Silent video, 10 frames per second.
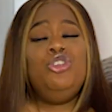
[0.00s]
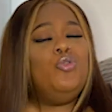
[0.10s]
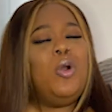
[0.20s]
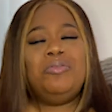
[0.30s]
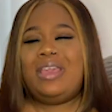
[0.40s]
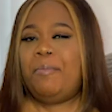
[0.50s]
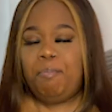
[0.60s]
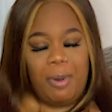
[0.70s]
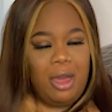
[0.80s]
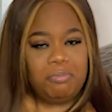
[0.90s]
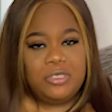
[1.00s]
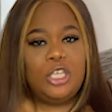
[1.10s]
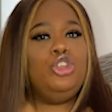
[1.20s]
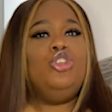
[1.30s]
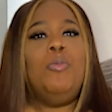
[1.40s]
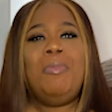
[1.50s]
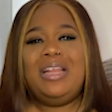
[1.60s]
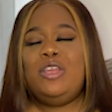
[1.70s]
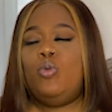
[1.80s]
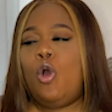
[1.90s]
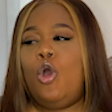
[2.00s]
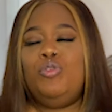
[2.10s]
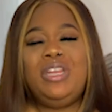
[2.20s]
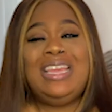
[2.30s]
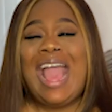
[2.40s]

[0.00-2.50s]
You won't get bumped. Your money will only,